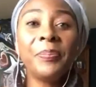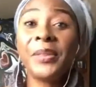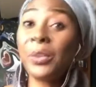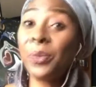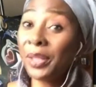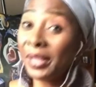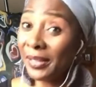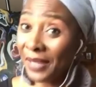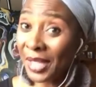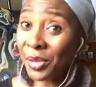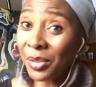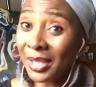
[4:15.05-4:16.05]
They will
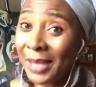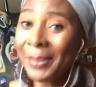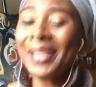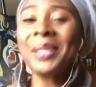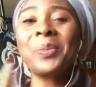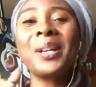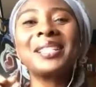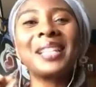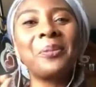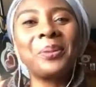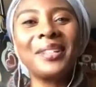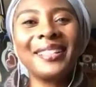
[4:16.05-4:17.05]
eventually, because once
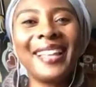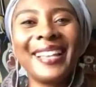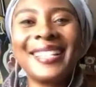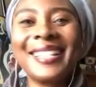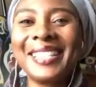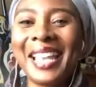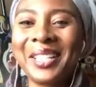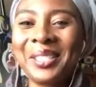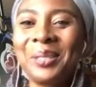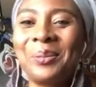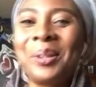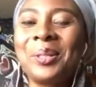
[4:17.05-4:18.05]
they realize this
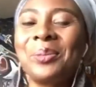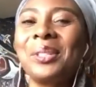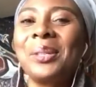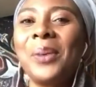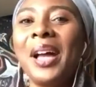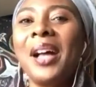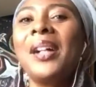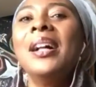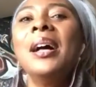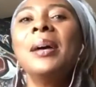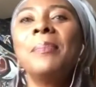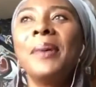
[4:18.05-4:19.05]
actually works really well.
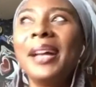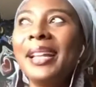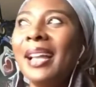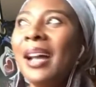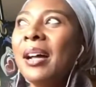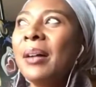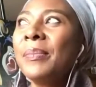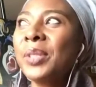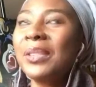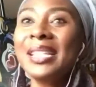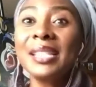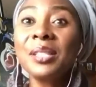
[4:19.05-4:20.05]
But
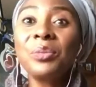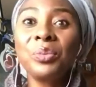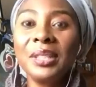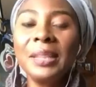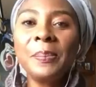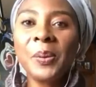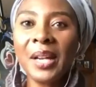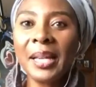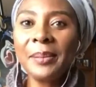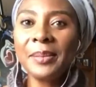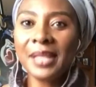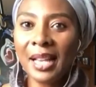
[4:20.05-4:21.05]
so this is a really
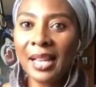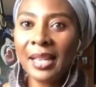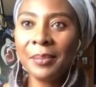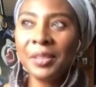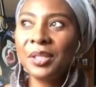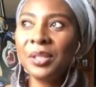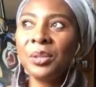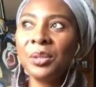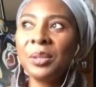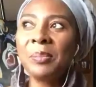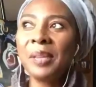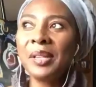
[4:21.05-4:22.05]
prime time to do
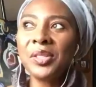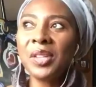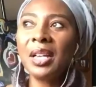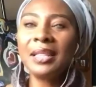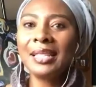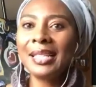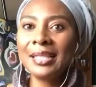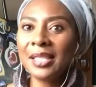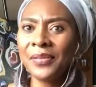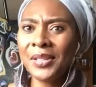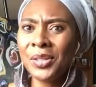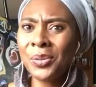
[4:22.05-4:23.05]
as much online
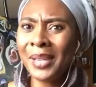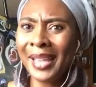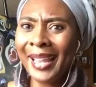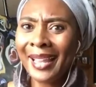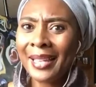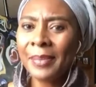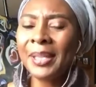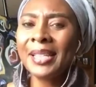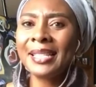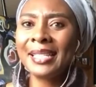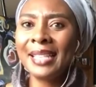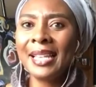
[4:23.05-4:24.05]
stuff as you can,
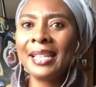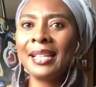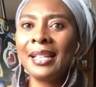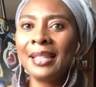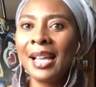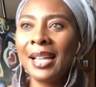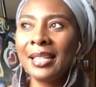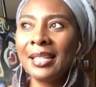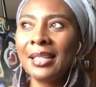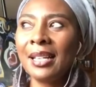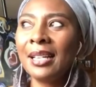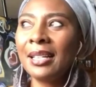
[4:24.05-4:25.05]
because again, a lot
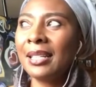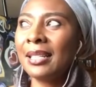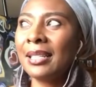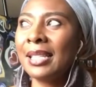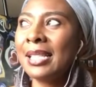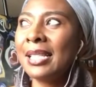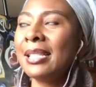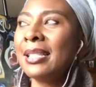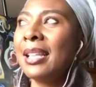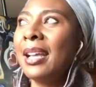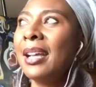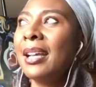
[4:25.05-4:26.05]
of this
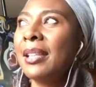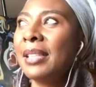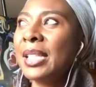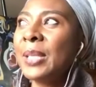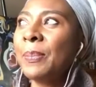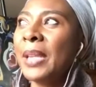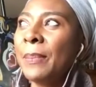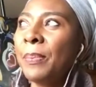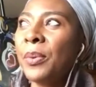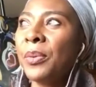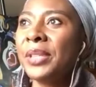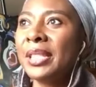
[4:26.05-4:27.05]
is
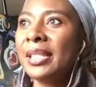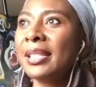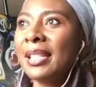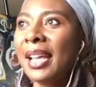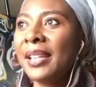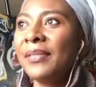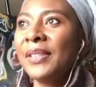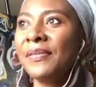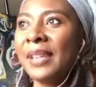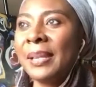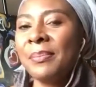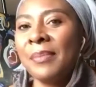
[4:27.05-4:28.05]
a lot of
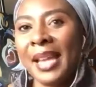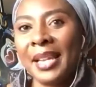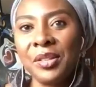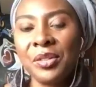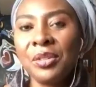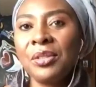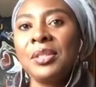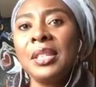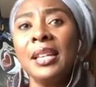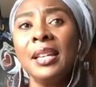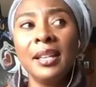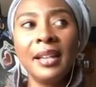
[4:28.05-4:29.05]
event managers.